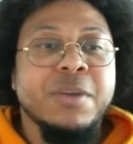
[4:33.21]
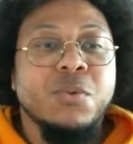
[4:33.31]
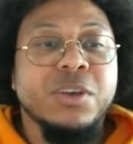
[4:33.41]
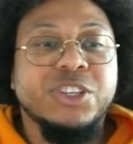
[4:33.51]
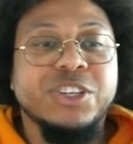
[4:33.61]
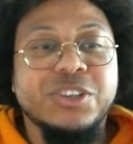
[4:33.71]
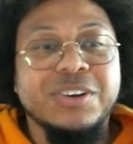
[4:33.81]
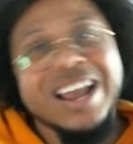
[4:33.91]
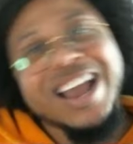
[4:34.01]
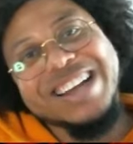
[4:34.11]
With
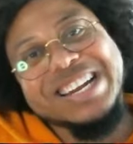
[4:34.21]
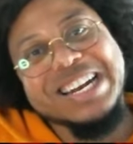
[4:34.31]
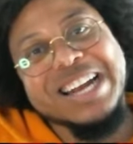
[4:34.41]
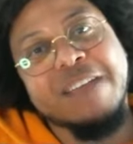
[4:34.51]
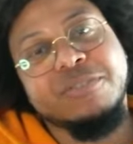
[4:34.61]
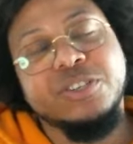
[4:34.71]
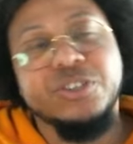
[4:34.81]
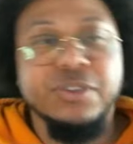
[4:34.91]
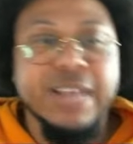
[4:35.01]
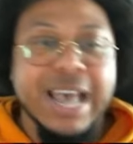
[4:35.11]
Shizune, I didn't have to
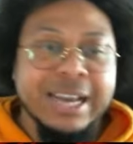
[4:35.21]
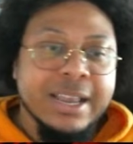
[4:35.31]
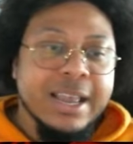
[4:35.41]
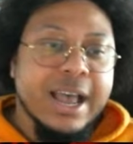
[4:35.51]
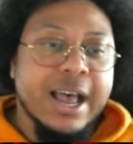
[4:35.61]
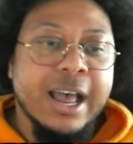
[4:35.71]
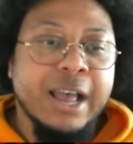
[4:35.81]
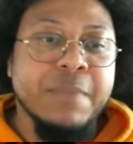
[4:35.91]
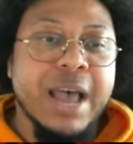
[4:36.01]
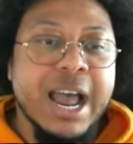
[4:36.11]
do that.
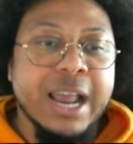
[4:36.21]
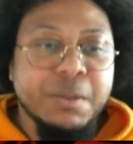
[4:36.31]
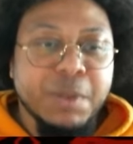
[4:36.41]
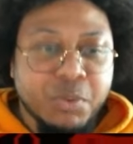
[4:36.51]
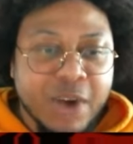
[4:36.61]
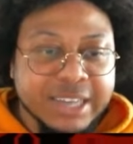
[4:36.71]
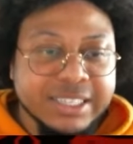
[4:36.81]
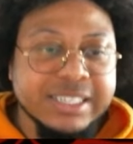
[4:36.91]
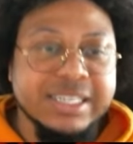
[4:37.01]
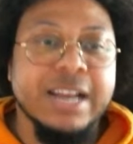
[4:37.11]
I
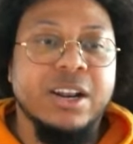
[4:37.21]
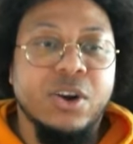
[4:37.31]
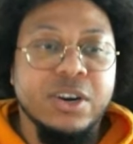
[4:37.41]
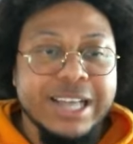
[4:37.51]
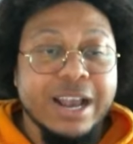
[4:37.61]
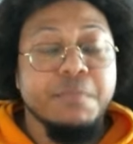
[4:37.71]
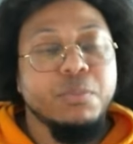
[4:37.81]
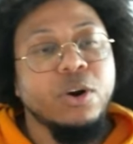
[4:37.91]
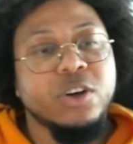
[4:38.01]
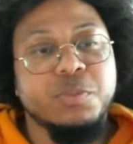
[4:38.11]
practiced and learned how to
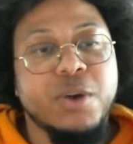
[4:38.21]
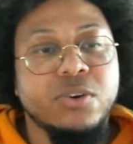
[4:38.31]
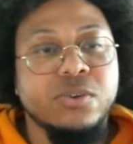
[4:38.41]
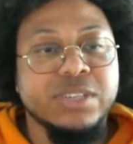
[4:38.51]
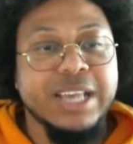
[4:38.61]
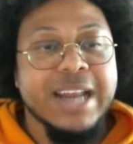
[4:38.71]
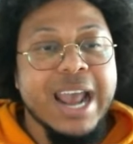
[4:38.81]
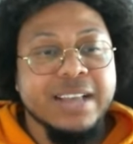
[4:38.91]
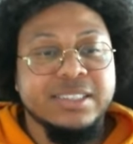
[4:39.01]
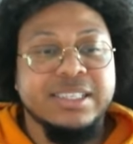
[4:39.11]
merge models and
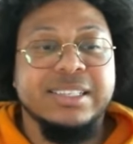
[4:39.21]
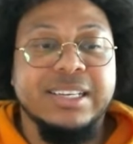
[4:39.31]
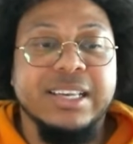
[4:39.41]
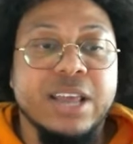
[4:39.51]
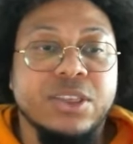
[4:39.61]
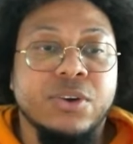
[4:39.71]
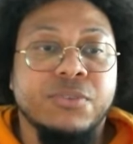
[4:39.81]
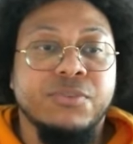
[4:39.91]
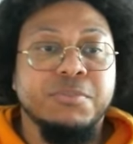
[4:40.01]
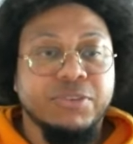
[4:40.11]
assets together
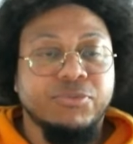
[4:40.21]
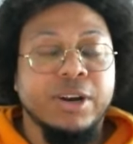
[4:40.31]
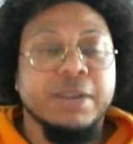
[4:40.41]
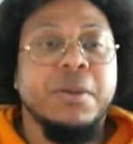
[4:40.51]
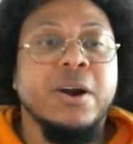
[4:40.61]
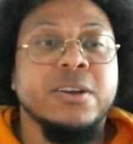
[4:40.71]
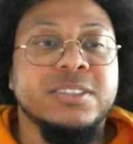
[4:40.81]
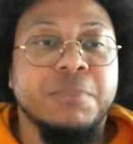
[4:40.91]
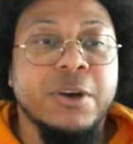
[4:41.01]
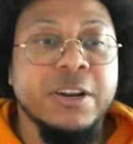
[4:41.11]
from different parts
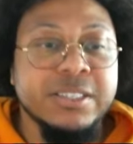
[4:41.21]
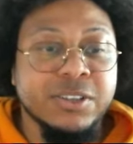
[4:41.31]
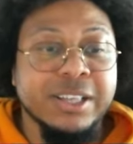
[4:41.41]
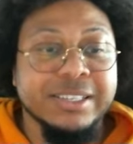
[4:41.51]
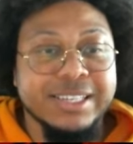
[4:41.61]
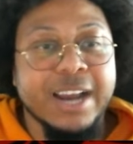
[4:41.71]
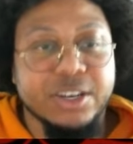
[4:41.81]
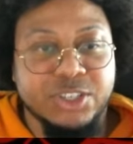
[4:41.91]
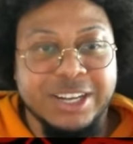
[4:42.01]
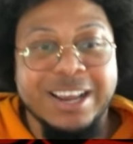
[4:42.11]
of bodies. So this is
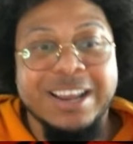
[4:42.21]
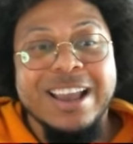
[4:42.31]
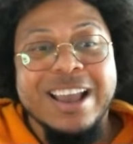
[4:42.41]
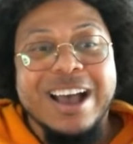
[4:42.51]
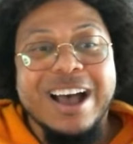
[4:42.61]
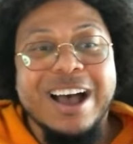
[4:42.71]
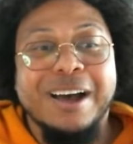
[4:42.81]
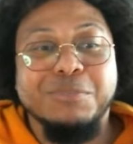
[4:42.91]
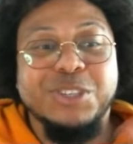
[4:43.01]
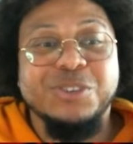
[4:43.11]
actually
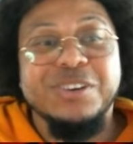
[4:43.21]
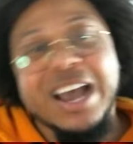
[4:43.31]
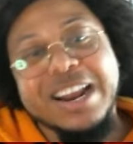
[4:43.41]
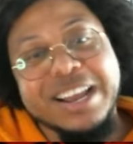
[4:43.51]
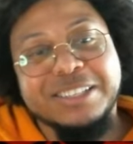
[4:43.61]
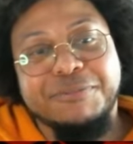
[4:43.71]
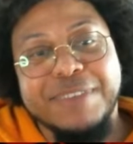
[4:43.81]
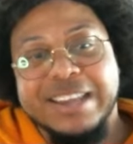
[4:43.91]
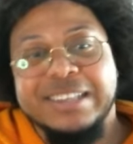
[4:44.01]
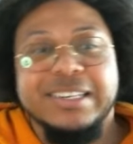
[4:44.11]
Tsunade's
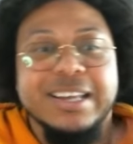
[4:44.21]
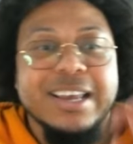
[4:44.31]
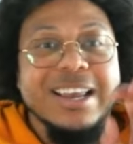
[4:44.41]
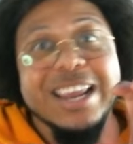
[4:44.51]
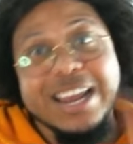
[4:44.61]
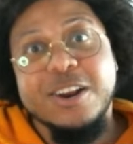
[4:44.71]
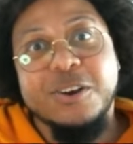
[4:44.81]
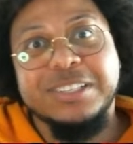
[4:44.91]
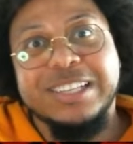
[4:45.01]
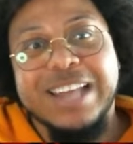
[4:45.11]
feet,
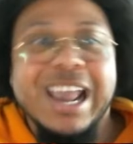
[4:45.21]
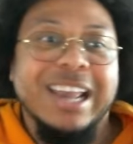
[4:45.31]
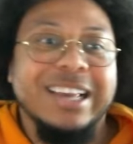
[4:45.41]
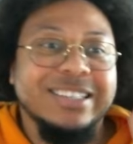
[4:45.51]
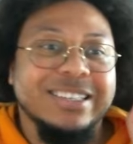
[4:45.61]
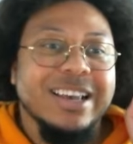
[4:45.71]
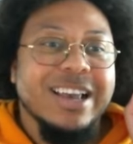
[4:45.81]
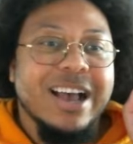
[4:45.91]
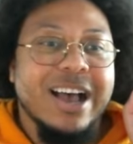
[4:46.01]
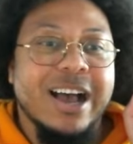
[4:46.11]
Ino's legs,
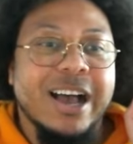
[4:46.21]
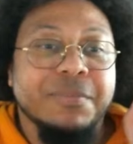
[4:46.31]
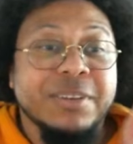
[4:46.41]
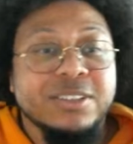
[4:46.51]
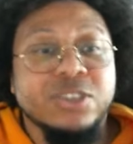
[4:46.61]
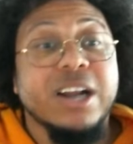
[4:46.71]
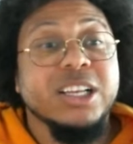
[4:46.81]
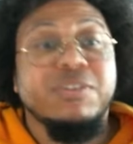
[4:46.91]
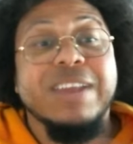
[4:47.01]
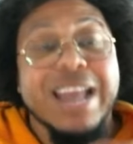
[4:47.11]

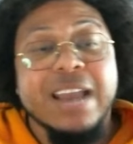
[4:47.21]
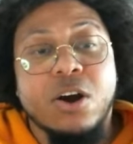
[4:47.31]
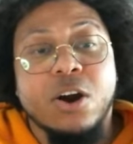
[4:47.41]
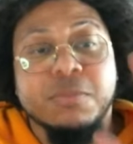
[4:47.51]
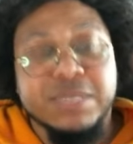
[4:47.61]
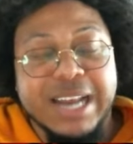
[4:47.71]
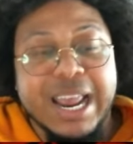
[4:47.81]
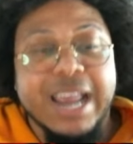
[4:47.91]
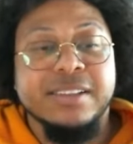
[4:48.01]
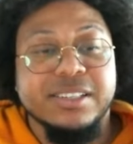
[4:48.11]
Tsunade's feet and arms and
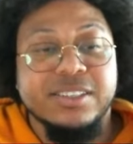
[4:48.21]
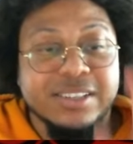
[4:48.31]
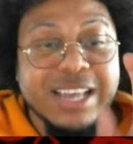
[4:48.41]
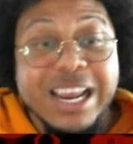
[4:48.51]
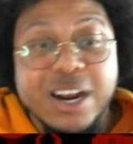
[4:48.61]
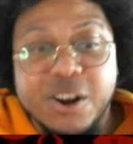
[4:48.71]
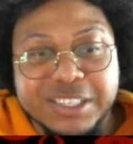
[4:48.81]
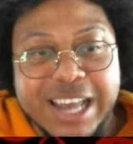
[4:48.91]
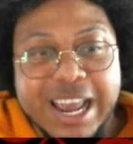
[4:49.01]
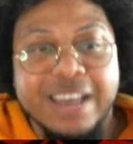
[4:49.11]
hands,
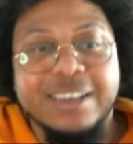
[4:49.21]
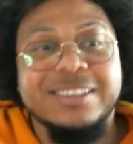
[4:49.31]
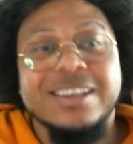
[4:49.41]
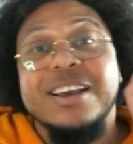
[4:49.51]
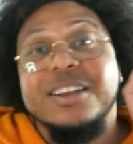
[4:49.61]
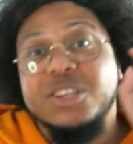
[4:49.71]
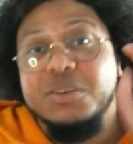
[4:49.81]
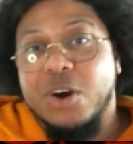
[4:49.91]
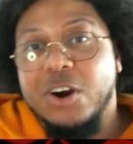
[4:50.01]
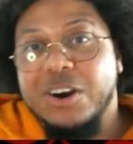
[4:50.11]
Ino's legs,
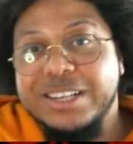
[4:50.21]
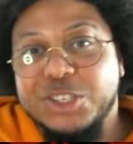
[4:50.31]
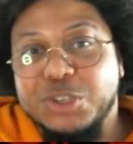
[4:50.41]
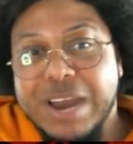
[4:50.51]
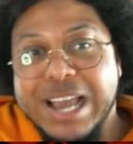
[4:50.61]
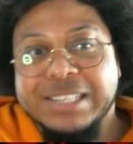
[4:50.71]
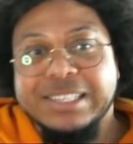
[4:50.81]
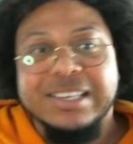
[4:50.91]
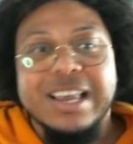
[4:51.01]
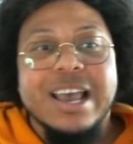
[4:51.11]
Tamari's
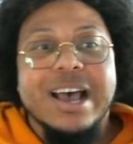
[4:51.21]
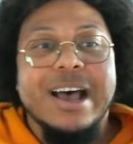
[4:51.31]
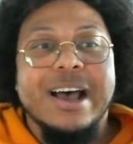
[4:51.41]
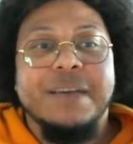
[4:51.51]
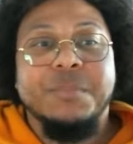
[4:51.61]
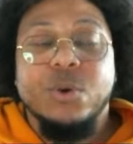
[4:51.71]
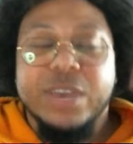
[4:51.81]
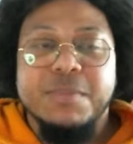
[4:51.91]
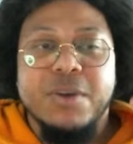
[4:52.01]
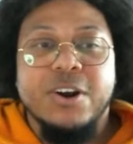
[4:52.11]
dress, or
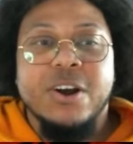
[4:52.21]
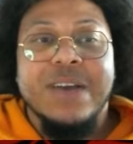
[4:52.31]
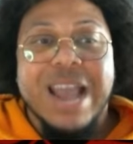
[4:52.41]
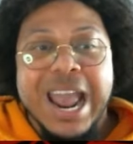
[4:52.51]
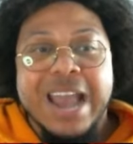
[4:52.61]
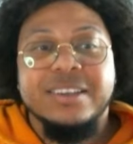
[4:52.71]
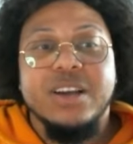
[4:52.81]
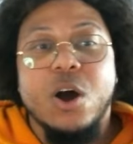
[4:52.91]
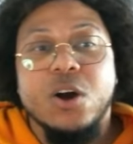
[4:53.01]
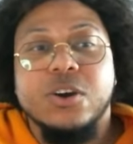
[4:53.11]
kimono, and
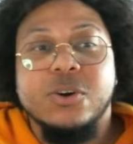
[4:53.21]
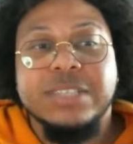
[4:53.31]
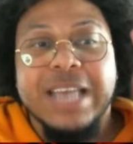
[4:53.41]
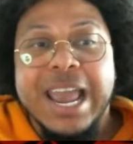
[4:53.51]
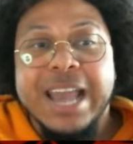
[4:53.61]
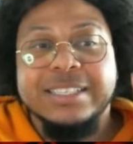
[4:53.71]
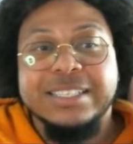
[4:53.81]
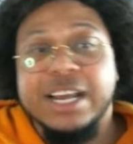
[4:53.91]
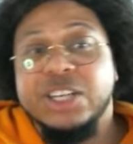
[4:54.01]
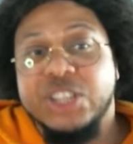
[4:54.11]
Onko's
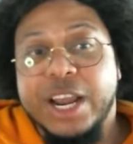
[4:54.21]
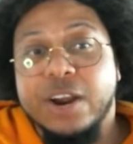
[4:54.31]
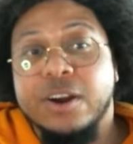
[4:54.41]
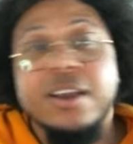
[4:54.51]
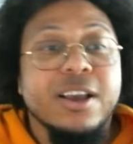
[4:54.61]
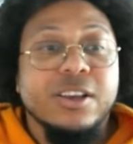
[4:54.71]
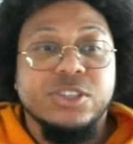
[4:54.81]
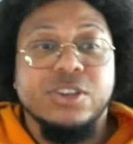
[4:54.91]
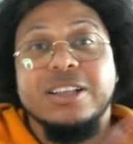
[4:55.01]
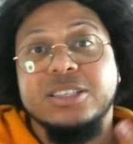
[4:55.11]
head/hair.
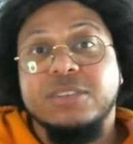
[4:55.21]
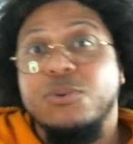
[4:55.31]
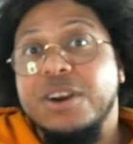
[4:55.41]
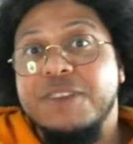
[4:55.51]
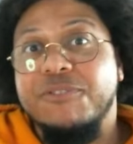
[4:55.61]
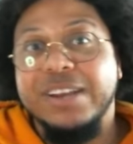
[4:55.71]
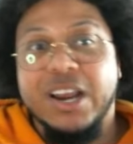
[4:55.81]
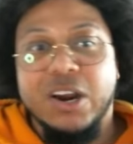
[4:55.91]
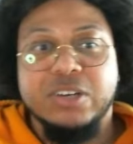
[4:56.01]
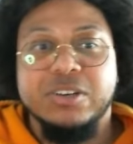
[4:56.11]
So that's 4 different
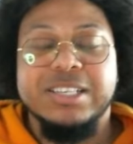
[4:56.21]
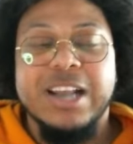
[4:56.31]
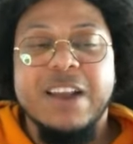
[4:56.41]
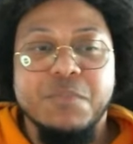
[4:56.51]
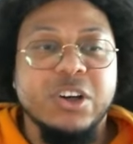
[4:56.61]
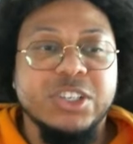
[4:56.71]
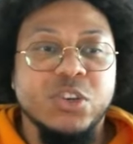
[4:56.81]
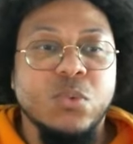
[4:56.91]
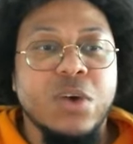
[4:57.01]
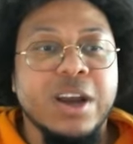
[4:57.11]
characters that I've merged
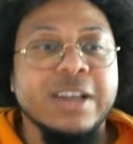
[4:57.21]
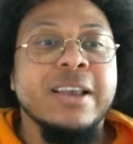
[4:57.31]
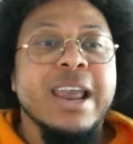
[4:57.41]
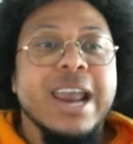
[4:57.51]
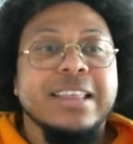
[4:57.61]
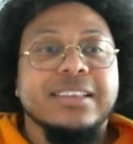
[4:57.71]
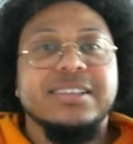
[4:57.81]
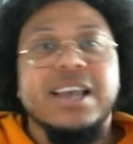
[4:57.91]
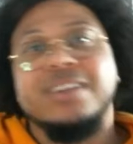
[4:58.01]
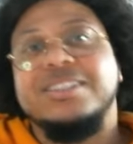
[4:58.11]
into one, and this
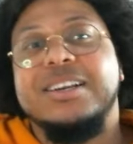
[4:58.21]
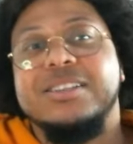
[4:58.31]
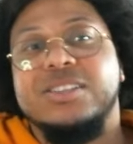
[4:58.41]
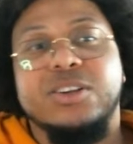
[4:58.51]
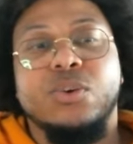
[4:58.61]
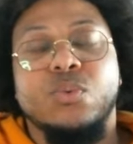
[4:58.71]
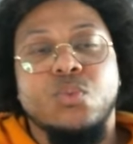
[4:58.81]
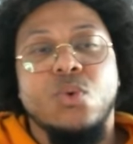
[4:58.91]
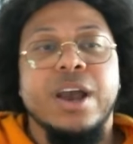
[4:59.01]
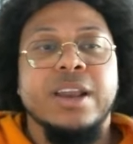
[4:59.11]
is actually considered
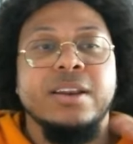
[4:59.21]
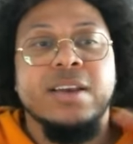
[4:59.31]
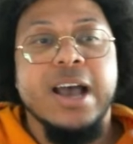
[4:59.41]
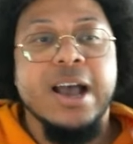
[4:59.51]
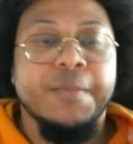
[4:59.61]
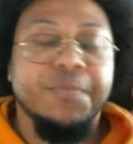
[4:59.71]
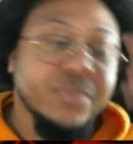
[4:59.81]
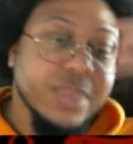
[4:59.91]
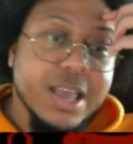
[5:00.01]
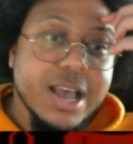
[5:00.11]
one,
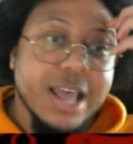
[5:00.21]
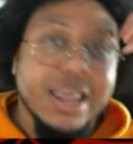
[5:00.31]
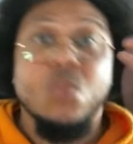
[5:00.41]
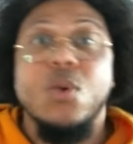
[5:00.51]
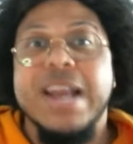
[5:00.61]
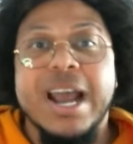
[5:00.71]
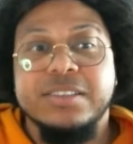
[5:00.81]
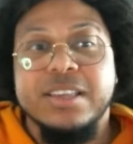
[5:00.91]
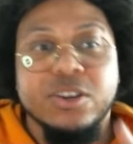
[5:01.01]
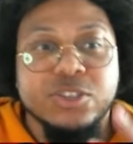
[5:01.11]
like one
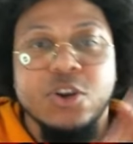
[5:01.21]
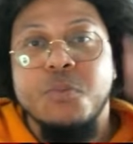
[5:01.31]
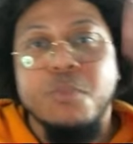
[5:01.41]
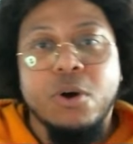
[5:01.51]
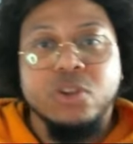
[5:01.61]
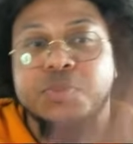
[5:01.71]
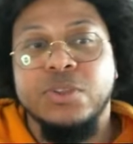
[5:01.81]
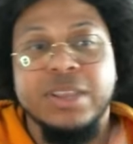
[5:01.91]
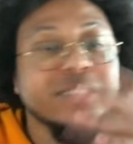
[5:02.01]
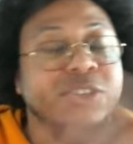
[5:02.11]
asset. There's no multiple
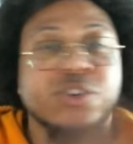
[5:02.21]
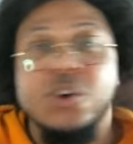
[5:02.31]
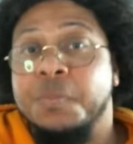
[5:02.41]
things, there's no